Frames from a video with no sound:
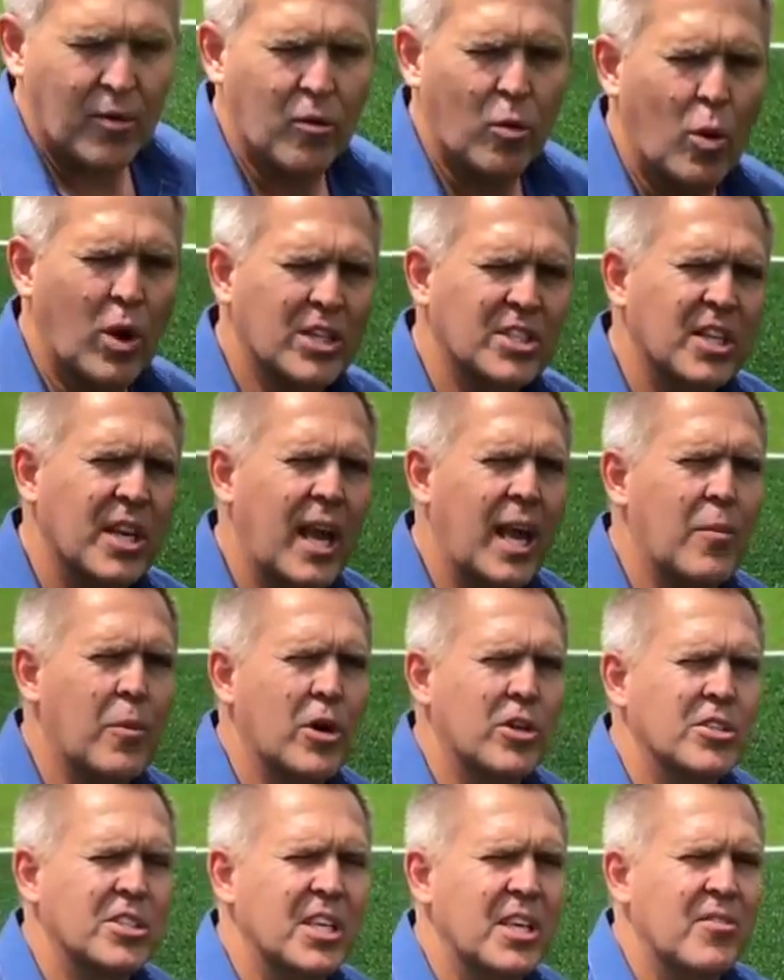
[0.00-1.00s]
ever watch a game
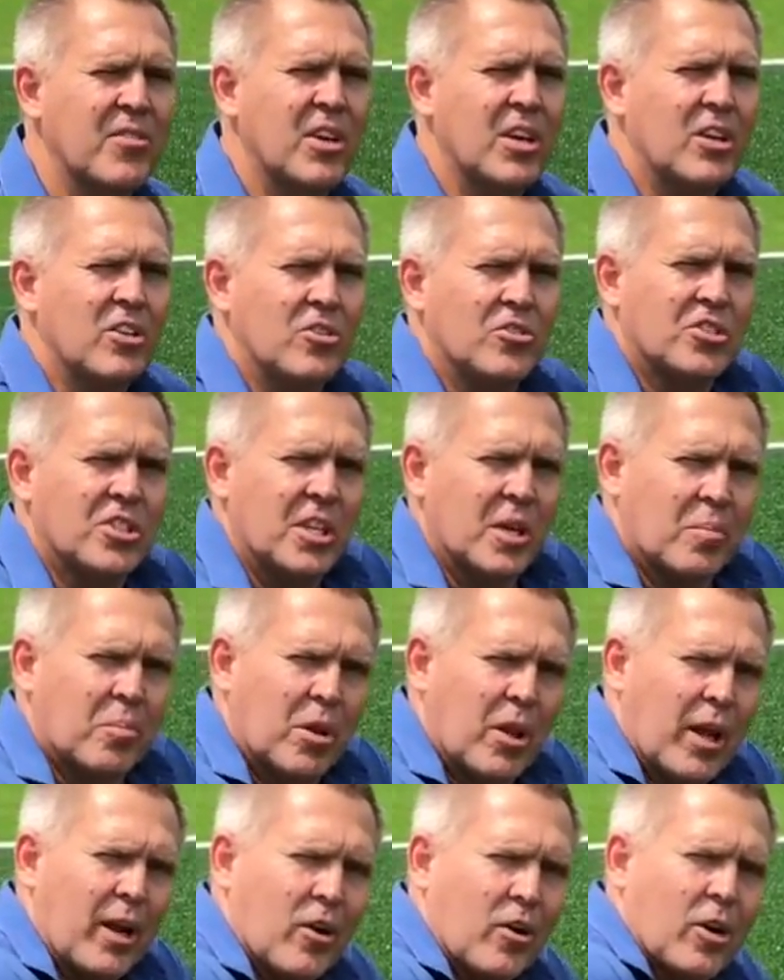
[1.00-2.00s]
on TV and you see a
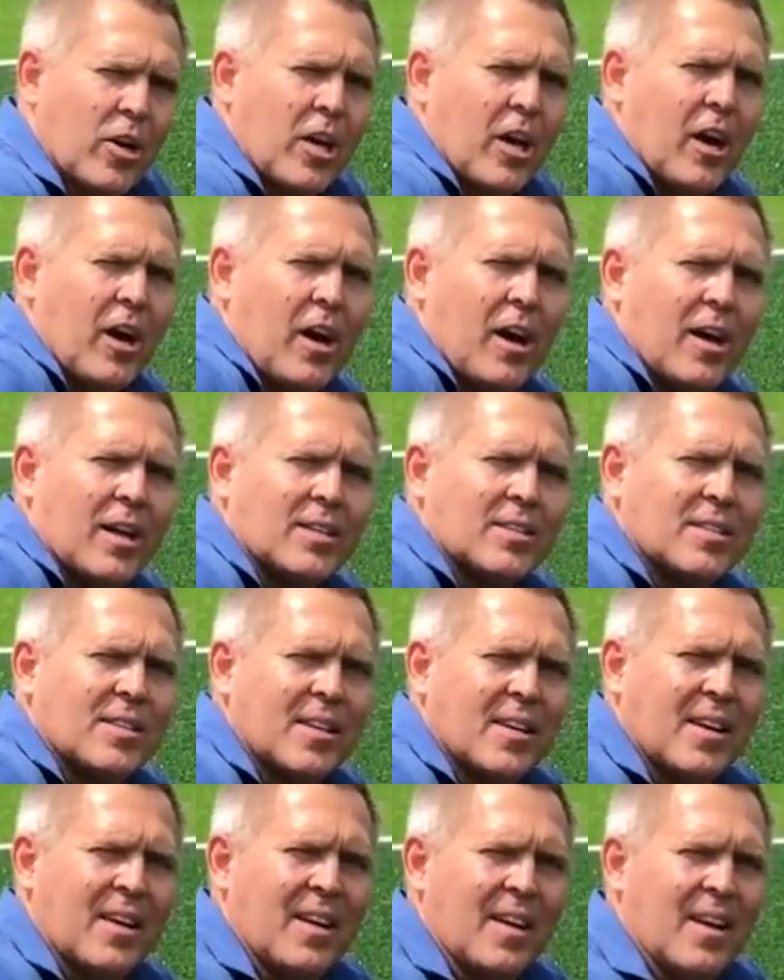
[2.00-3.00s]
player cut
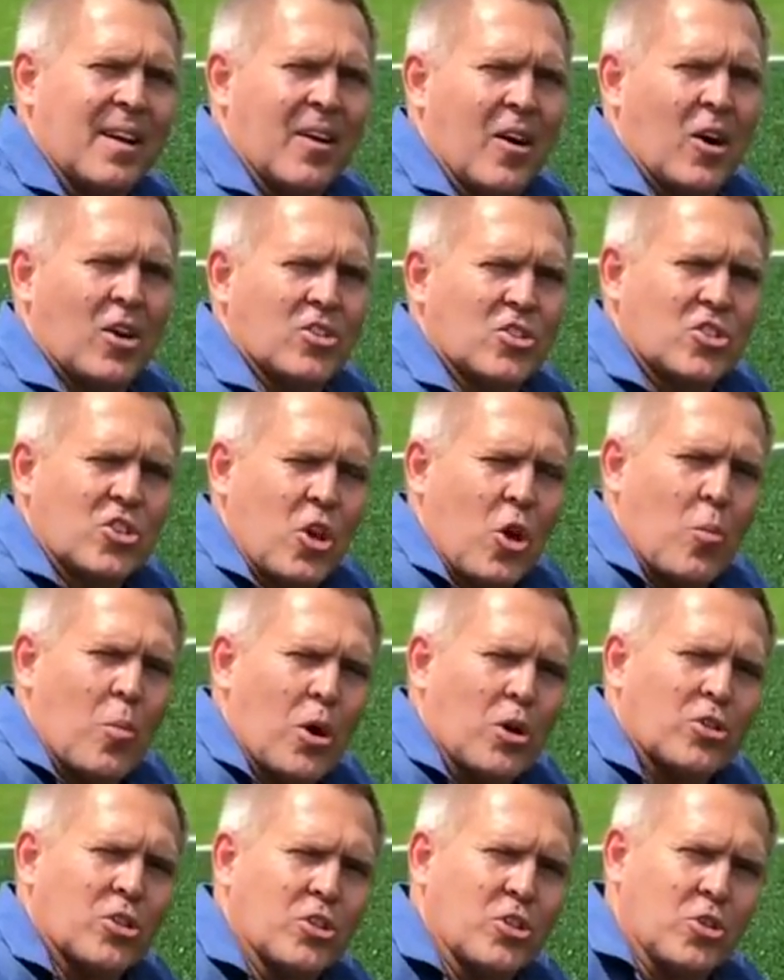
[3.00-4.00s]
on slow
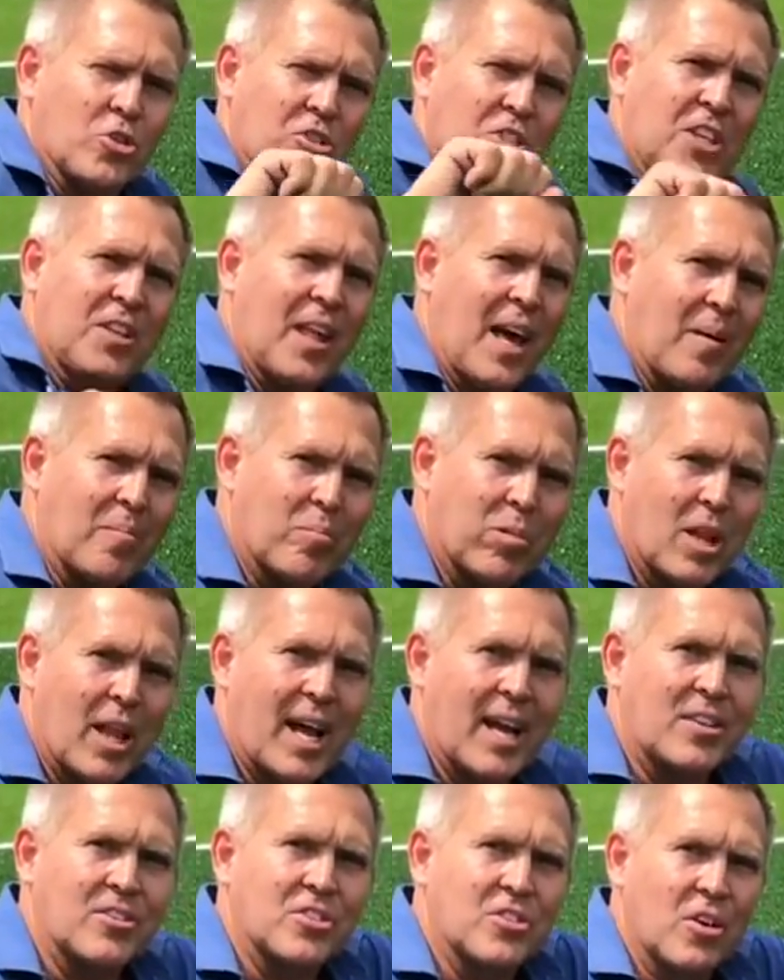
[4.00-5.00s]
motion, you'll see that
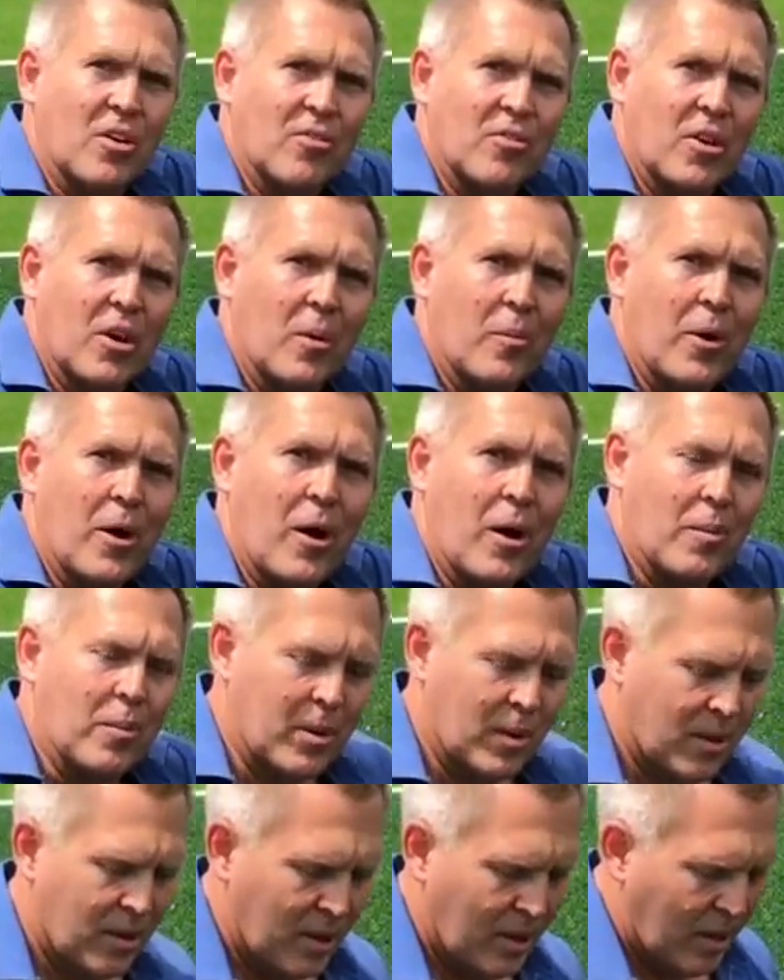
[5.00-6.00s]
black stuff come up.
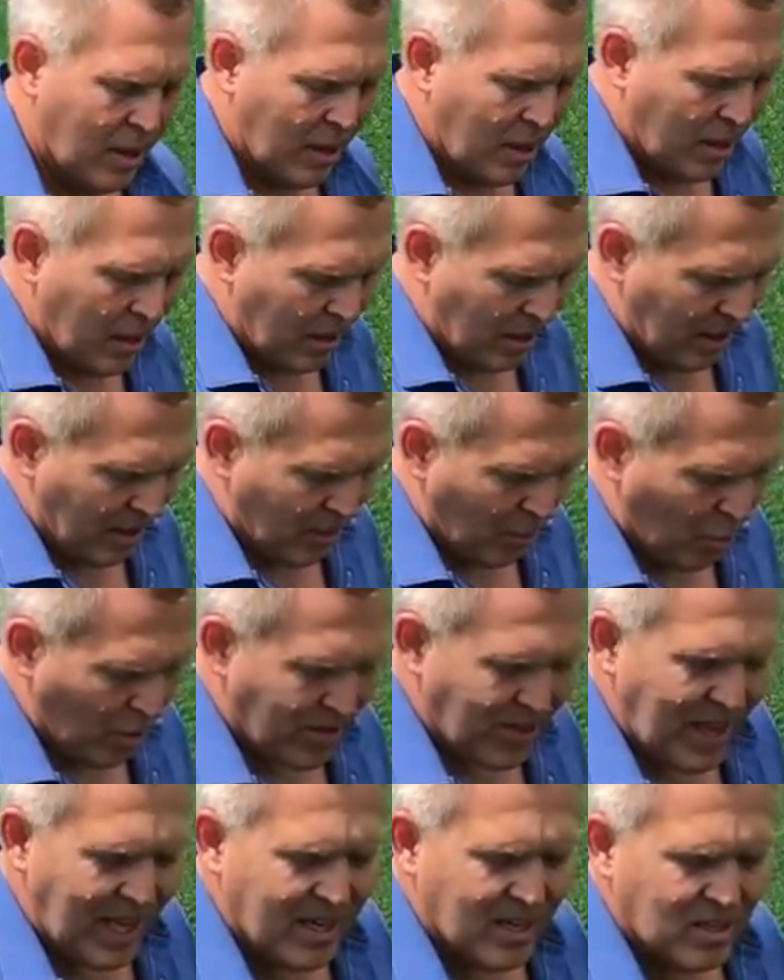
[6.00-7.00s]
And
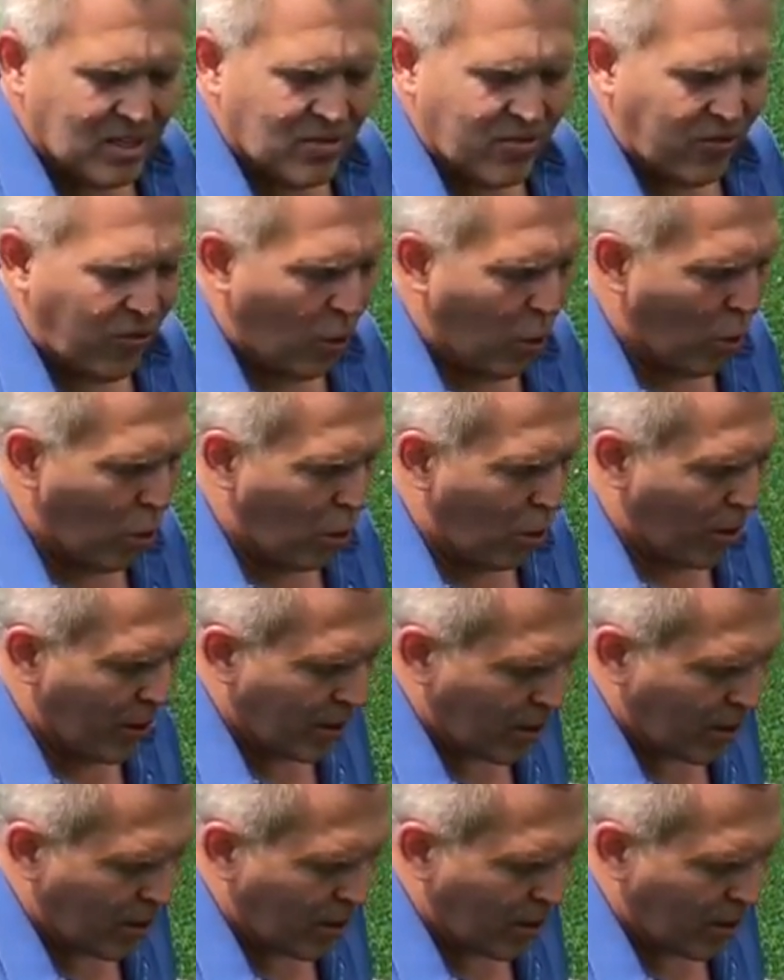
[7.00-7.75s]
what that is for,